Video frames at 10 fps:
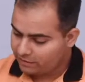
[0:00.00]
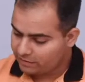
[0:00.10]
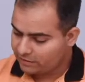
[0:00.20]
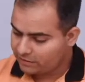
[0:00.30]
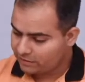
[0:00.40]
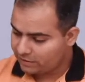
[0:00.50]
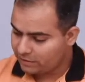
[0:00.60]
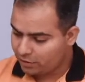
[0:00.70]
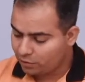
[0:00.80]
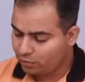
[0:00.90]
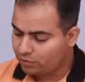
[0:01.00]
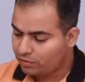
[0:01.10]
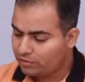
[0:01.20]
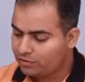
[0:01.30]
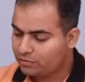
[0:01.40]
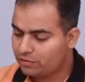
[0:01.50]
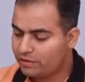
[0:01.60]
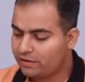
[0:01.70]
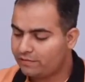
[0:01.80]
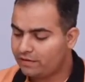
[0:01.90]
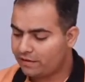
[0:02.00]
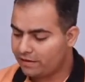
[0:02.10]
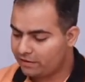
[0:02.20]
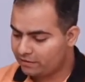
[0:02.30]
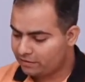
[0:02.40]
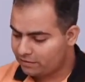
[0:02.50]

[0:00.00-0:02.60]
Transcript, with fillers: which is a 2, so here we'll write